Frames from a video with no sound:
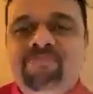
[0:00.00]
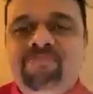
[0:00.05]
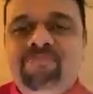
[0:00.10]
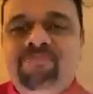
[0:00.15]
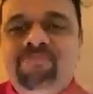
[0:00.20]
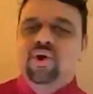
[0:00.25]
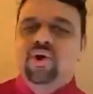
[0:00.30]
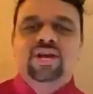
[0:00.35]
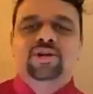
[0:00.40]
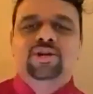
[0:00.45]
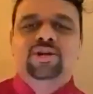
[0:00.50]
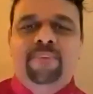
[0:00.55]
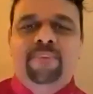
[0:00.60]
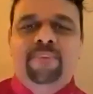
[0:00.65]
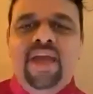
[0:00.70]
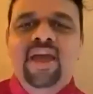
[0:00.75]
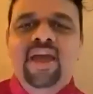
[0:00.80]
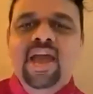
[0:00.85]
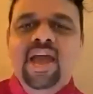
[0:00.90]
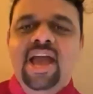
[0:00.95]
You don't need to
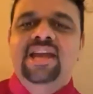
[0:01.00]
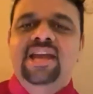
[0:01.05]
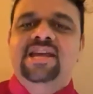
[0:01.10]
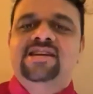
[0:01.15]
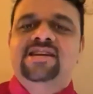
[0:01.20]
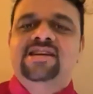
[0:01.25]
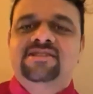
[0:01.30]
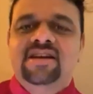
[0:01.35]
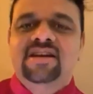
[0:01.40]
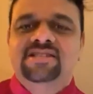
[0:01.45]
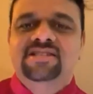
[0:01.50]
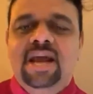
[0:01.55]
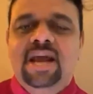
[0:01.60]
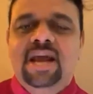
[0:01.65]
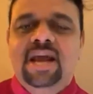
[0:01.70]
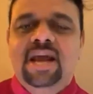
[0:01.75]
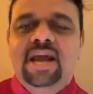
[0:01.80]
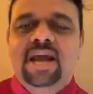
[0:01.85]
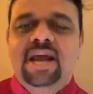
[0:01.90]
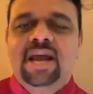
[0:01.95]
pay any extra single
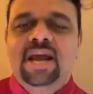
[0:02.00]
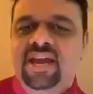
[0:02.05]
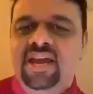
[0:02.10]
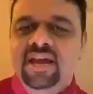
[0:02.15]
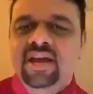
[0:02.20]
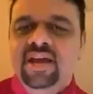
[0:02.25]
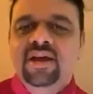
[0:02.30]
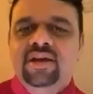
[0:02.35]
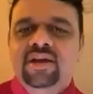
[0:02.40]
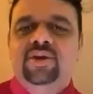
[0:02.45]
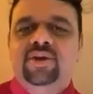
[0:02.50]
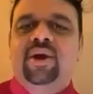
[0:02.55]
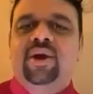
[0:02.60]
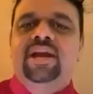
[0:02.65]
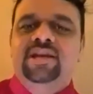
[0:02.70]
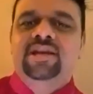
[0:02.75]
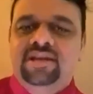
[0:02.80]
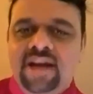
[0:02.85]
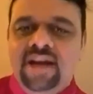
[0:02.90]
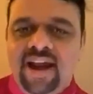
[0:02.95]
penny to get
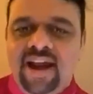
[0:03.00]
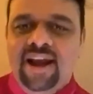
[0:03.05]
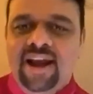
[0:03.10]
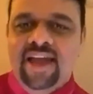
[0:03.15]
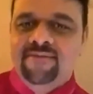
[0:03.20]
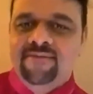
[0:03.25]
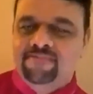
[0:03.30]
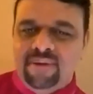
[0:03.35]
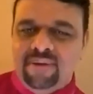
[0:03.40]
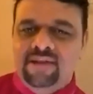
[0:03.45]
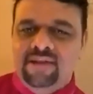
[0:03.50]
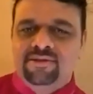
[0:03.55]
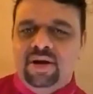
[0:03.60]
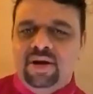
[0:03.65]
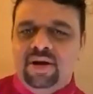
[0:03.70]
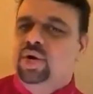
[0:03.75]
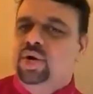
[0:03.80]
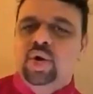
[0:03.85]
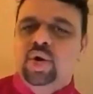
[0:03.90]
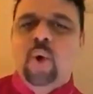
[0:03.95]
eternal life. Praise the Lord.
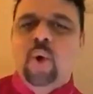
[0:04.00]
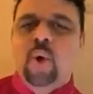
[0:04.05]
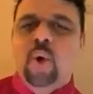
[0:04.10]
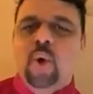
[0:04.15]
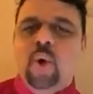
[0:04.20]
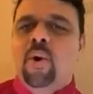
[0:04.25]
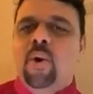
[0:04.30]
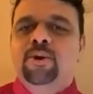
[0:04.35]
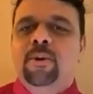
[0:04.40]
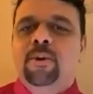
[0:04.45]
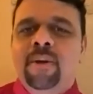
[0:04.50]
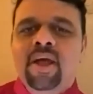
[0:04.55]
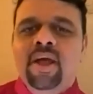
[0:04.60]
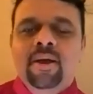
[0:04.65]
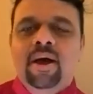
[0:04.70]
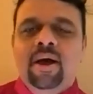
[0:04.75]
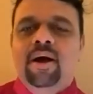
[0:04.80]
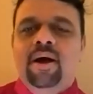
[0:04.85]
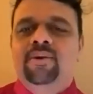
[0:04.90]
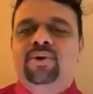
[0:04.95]
You don't want to
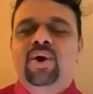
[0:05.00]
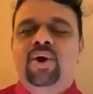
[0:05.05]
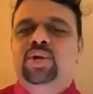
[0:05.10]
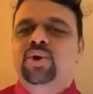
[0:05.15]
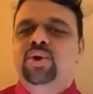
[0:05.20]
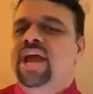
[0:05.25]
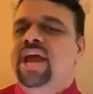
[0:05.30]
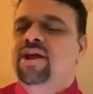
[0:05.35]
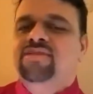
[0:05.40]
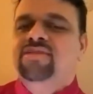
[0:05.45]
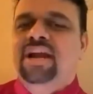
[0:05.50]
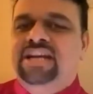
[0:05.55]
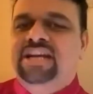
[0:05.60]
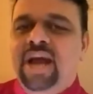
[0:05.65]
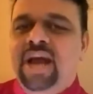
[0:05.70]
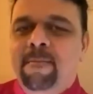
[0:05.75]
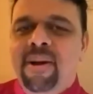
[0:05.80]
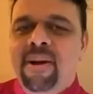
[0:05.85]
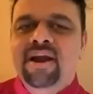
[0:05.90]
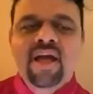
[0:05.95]
uh, go to any other
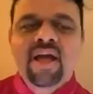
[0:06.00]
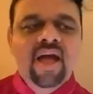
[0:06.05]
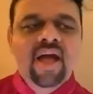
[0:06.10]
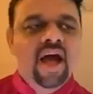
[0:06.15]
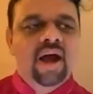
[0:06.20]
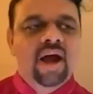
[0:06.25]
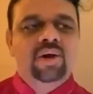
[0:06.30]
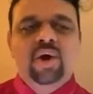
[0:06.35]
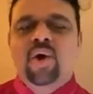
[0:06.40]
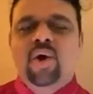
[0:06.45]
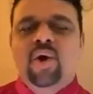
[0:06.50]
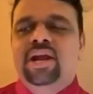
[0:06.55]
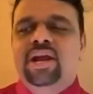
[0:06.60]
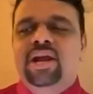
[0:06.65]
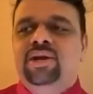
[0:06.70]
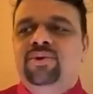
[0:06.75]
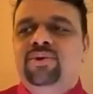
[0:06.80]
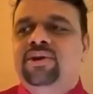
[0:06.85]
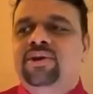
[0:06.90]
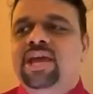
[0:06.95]
temple, uh, don't need
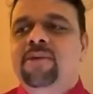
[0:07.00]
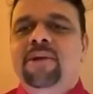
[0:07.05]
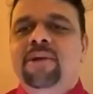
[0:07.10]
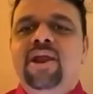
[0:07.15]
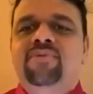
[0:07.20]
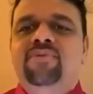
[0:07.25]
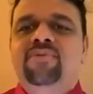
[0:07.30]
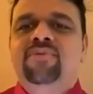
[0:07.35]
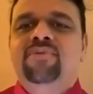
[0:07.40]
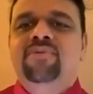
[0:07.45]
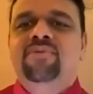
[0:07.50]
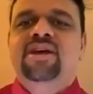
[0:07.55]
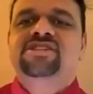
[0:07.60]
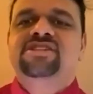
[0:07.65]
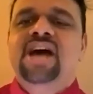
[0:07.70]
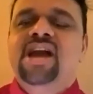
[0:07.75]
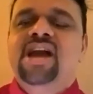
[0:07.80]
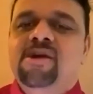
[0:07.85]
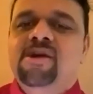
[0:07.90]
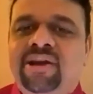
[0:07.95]
to give any other
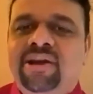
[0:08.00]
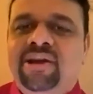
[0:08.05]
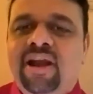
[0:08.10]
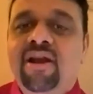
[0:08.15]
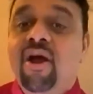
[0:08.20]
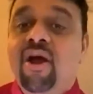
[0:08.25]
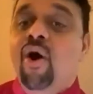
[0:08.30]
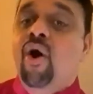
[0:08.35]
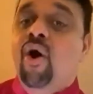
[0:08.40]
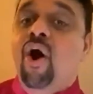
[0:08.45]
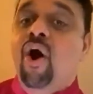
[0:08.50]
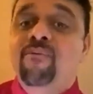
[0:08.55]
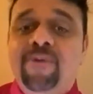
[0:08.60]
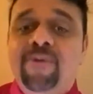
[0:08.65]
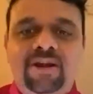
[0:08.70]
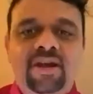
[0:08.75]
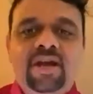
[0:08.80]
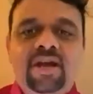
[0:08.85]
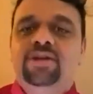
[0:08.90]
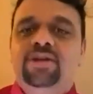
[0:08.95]
sacrificial offer
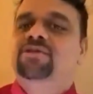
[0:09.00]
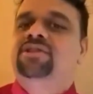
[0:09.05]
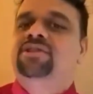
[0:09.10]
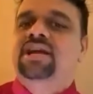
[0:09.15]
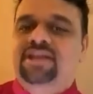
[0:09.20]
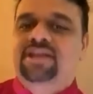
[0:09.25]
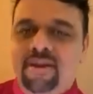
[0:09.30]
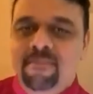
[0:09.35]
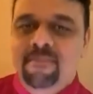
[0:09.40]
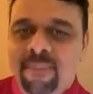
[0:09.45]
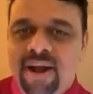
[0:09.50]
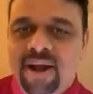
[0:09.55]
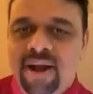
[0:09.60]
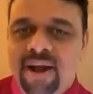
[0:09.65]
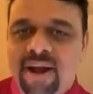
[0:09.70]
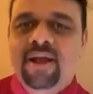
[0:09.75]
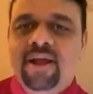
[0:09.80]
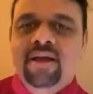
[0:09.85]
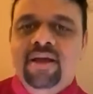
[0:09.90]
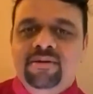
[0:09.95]
to the temple
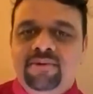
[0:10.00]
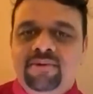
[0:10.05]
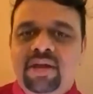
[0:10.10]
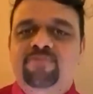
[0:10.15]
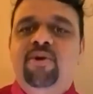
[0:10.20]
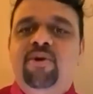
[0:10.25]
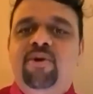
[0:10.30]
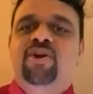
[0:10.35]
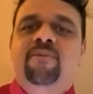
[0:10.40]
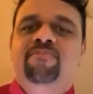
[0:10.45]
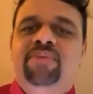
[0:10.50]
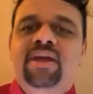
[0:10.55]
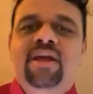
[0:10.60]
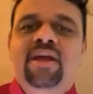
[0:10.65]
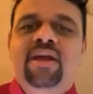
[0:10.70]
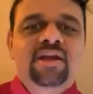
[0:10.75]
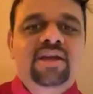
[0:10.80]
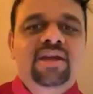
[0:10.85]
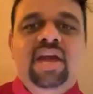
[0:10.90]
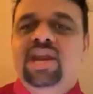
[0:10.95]
in front of the
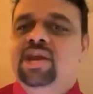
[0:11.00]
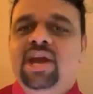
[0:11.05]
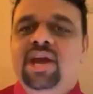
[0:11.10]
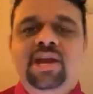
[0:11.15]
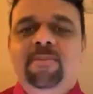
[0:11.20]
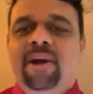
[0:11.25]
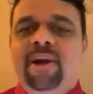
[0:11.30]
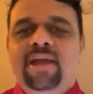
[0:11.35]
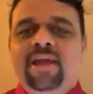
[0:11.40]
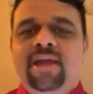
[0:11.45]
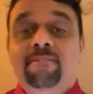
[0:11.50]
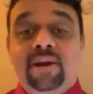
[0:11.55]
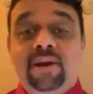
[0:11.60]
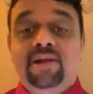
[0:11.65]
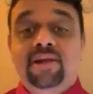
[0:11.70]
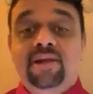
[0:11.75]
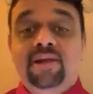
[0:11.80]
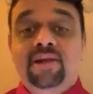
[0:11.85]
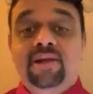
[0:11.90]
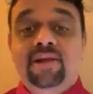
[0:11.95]
any, anybody. Praise the
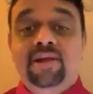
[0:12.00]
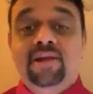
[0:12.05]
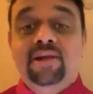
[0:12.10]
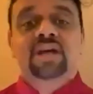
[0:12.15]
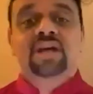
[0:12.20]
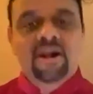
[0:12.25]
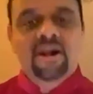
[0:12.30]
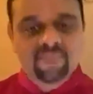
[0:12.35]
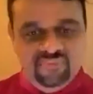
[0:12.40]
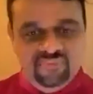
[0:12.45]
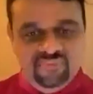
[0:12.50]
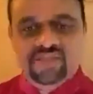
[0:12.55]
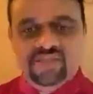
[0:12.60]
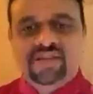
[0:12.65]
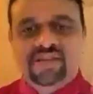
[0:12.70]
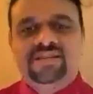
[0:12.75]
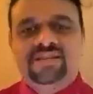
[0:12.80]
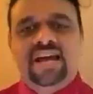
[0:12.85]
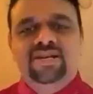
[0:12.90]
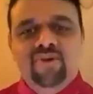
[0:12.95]
Lord. Because
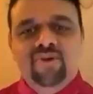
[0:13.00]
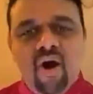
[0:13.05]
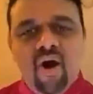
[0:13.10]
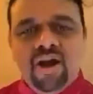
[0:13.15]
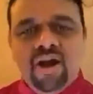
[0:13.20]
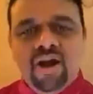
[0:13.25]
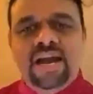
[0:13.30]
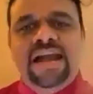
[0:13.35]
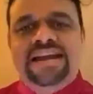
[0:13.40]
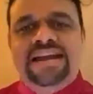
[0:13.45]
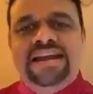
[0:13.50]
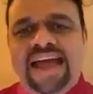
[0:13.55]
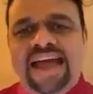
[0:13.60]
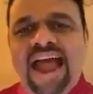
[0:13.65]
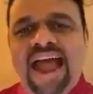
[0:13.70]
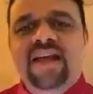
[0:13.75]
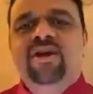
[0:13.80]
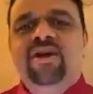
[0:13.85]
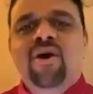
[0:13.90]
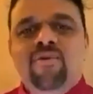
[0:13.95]
Jesus Christ already
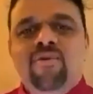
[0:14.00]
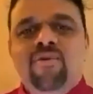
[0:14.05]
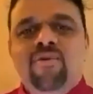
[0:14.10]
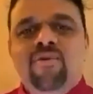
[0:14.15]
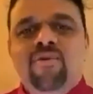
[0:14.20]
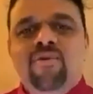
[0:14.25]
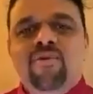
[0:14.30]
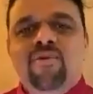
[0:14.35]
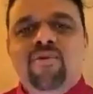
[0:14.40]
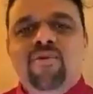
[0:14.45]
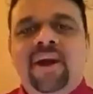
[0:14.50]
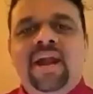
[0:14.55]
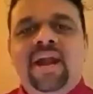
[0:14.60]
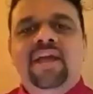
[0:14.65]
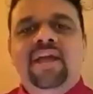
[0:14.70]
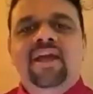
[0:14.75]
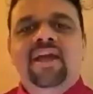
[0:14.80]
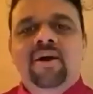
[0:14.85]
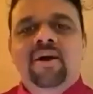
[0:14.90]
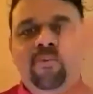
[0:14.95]
died for
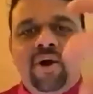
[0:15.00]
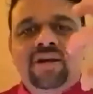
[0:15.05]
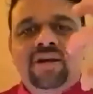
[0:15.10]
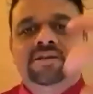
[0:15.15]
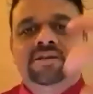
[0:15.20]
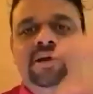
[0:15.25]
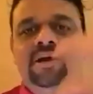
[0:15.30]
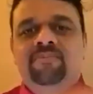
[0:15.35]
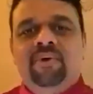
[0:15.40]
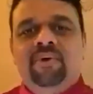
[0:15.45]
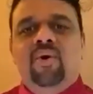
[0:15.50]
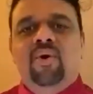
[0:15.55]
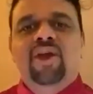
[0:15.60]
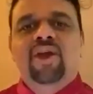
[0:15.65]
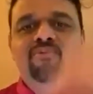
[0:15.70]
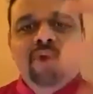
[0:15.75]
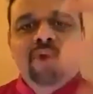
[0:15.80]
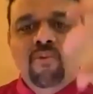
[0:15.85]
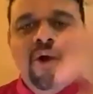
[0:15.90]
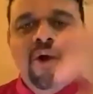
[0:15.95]
everybody once, um,
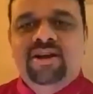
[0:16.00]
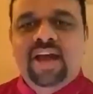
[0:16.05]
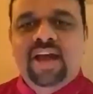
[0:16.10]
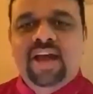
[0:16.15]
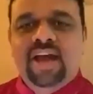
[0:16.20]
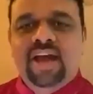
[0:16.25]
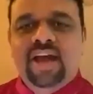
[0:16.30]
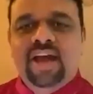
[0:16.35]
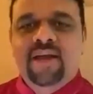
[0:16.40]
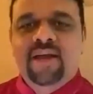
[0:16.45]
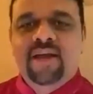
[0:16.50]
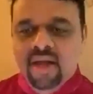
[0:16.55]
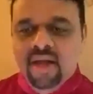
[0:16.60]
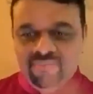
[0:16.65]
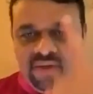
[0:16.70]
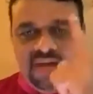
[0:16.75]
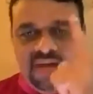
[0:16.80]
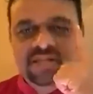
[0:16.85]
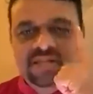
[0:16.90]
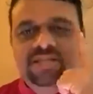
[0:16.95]
only for one time.
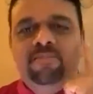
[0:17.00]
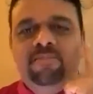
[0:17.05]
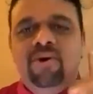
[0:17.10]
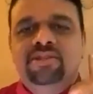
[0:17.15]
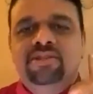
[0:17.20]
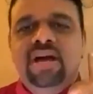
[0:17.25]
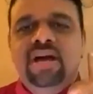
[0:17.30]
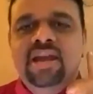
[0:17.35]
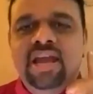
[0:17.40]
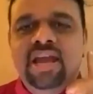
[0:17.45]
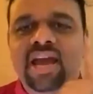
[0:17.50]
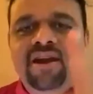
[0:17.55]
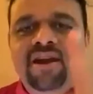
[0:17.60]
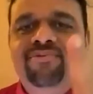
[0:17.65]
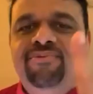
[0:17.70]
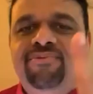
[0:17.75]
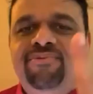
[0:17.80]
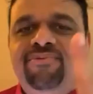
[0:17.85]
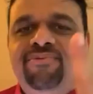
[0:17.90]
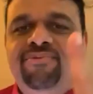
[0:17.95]
That is more than enough
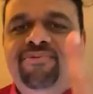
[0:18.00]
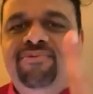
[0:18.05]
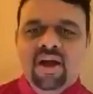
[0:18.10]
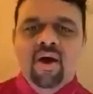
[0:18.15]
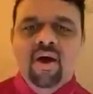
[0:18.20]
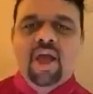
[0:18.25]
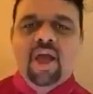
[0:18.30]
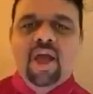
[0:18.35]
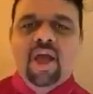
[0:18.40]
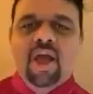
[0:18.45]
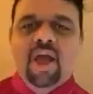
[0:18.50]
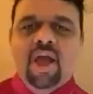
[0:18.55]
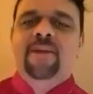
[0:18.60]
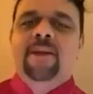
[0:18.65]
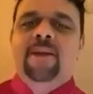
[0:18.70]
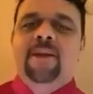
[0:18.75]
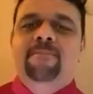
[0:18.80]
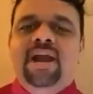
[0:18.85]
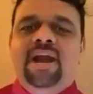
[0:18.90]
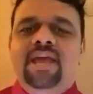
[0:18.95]
for us.
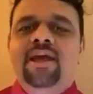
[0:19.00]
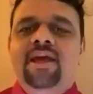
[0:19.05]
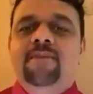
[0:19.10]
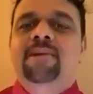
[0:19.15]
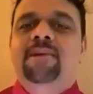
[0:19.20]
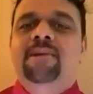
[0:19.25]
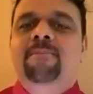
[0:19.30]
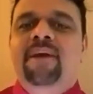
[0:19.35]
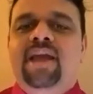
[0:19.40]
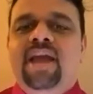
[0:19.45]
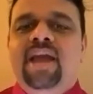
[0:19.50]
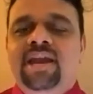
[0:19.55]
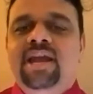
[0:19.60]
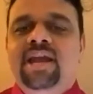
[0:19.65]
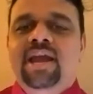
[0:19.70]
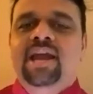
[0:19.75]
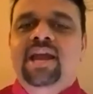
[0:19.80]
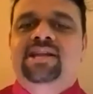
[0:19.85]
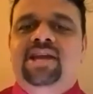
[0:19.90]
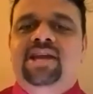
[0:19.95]
Everybody will be getting
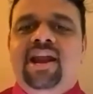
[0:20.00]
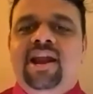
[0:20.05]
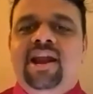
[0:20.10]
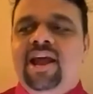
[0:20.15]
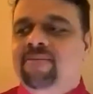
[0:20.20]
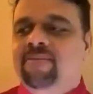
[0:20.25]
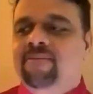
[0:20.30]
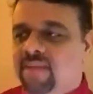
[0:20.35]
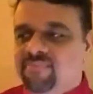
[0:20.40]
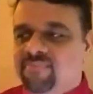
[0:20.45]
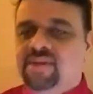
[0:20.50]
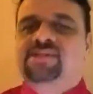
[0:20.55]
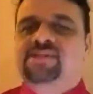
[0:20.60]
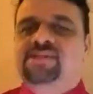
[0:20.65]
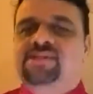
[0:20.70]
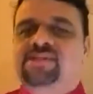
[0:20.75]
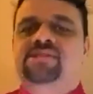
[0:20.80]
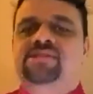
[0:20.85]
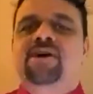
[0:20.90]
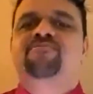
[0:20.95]
eternal life. This is
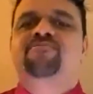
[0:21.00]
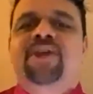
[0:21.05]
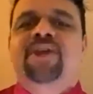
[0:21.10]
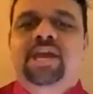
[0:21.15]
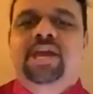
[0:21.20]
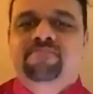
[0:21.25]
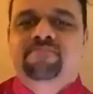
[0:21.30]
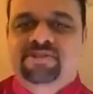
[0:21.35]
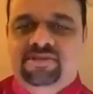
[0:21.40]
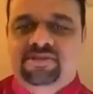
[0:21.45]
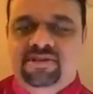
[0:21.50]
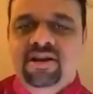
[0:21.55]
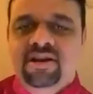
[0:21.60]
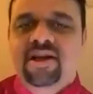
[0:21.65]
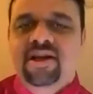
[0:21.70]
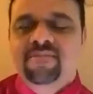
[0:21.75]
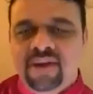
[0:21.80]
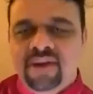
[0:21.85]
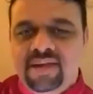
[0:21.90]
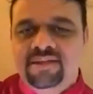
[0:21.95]
a free gift.
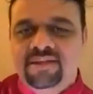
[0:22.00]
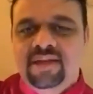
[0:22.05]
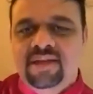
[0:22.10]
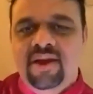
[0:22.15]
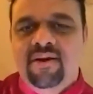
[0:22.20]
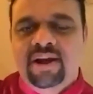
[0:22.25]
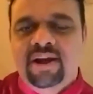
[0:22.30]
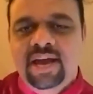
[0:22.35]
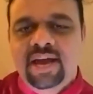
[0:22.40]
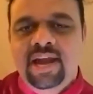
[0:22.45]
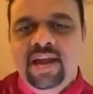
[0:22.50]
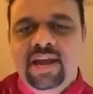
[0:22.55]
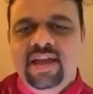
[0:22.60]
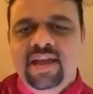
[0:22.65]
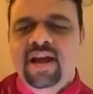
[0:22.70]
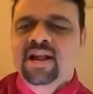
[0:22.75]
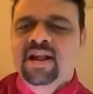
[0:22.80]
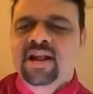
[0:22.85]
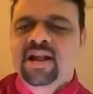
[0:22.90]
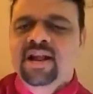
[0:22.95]
Praise the Lord. Hallelujah.
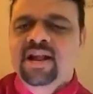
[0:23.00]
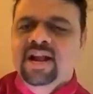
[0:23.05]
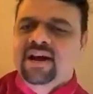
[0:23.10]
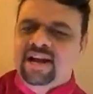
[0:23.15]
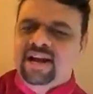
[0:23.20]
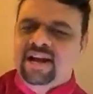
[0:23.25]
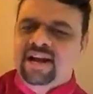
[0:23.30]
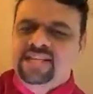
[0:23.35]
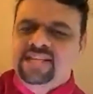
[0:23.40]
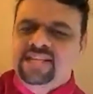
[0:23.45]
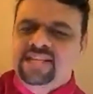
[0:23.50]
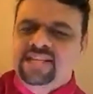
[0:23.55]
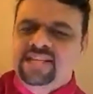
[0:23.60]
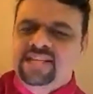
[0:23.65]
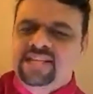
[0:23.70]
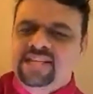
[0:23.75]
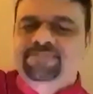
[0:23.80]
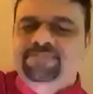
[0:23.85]
Raise up your hand.